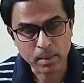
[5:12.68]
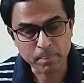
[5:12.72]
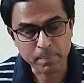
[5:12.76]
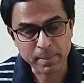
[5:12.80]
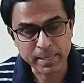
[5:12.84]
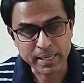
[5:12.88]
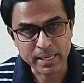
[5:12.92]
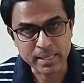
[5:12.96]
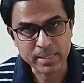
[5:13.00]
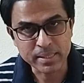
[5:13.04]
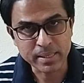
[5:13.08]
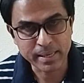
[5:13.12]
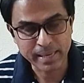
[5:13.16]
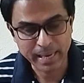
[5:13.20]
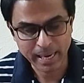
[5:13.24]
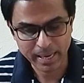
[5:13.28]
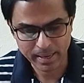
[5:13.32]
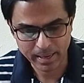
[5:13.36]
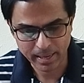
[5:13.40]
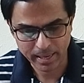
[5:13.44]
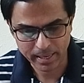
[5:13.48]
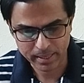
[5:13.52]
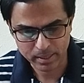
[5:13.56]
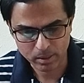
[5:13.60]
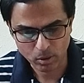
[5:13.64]
meeting the
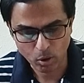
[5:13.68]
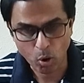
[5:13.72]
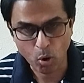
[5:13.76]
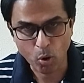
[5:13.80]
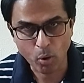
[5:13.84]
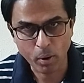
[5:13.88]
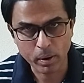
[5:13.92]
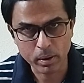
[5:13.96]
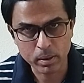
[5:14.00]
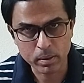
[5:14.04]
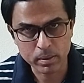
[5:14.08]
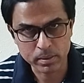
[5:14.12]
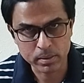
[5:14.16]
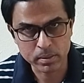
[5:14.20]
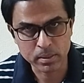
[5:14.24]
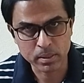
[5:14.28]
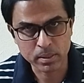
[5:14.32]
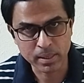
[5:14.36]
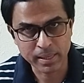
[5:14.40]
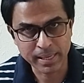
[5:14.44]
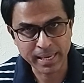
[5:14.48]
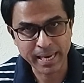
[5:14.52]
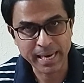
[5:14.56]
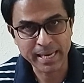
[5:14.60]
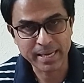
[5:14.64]
deadline or
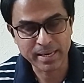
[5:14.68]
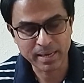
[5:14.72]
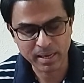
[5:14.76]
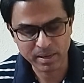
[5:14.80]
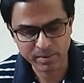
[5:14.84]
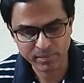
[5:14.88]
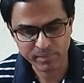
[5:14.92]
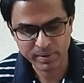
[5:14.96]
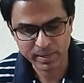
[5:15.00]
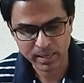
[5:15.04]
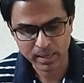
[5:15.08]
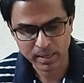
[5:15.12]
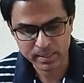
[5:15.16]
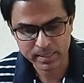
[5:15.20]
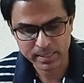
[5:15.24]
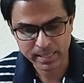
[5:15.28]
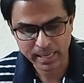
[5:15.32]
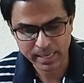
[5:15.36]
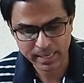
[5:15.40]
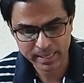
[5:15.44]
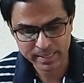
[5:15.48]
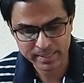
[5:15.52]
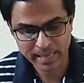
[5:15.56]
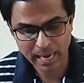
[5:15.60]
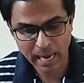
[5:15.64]
the late delivery
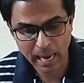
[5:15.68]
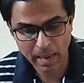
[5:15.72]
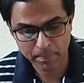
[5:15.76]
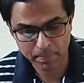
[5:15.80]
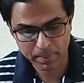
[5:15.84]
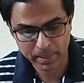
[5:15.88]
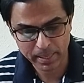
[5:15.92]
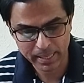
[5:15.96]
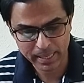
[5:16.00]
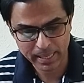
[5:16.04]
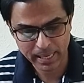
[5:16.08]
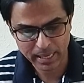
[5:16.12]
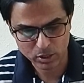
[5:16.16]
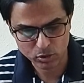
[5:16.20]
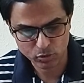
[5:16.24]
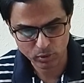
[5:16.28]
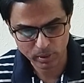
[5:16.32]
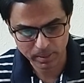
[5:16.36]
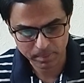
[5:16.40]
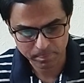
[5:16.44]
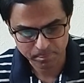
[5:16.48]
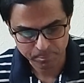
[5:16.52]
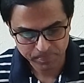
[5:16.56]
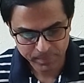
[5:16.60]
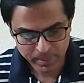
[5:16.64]
that is happening
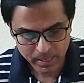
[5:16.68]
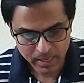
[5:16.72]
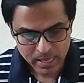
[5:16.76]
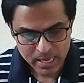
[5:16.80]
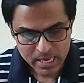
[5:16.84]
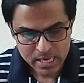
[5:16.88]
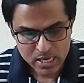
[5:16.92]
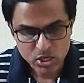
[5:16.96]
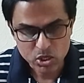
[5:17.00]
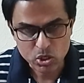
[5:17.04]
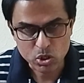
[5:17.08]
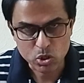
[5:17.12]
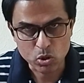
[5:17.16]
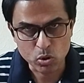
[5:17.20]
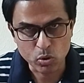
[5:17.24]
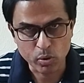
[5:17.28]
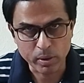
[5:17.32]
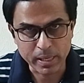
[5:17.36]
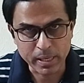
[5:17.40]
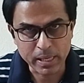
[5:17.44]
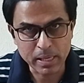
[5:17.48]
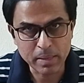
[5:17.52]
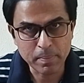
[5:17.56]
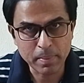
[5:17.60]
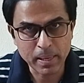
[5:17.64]
actually.
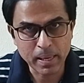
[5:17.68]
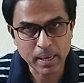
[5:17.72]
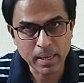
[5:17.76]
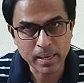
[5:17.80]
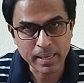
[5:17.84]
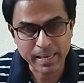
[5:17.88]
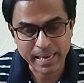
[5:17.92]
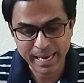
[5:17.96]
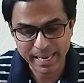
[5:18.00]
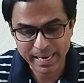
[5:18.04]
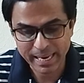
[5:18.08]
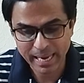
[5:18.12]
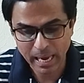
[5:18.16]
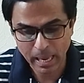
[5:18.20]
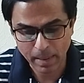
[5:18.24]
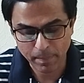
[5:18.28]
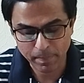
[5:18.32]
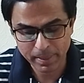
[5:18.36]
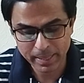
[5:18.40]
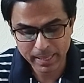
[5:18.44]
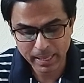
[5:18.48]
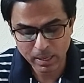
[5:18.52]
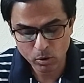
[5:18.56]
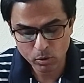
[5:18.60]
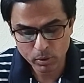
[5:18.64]
So email can
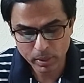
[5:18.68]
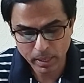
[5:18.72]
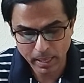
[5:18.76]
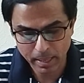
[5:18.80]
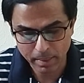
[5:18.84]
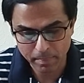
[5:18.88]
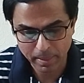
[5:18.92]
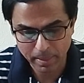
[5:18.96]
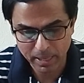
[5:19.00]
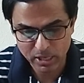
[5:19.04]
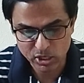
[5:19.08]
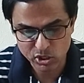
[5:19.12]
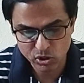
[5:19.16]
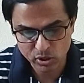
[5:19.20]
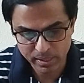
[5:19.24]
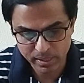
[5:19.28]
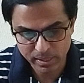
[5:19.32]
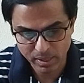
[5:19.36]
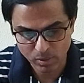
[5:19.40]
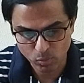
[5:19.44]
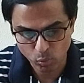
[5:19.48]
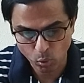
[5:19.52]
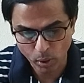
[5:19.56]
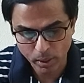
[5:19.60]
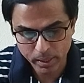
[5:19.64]
help it out. I
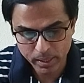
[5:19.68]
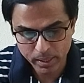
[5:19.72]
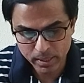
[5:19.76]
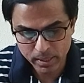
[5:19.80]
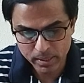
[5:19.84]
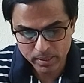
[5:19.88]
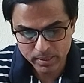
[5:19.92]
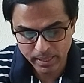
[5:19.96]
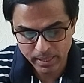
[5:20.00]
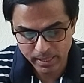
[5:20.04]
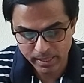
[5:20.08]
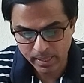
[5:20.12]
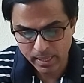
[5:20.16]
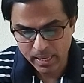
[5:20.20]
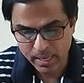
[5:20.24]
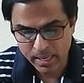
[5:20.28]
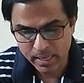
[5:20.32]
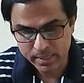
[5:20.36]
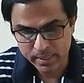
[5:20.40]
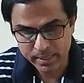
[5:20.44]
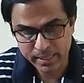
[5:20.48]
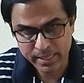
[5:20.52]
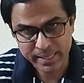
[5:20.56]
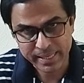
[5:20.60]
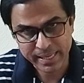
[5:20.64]
mentioned the advantage that
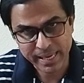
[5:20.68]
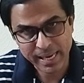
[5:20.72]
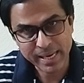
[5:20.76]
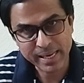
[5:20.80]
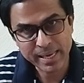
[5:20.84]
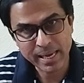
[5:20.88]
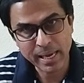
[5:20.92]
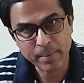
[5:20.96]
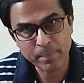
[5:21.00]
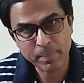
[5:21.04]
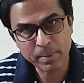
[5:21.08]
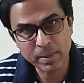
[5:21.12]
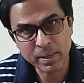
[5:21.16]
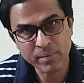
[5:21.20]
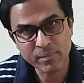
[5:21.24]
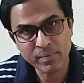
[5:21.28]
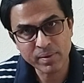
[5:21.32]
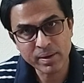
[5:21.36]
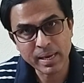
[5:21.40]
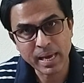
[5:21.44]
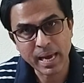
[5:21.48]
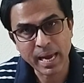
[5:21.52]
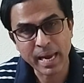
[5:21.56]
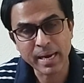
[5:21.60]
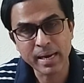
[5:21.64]
detail can be
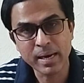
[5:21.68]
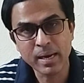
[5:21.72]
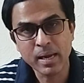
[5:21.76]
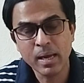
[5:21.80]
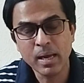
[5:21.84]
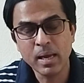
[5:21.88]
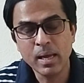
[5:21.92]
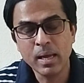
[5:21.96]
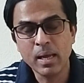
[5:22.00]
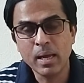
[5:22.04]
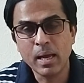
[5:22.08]
given and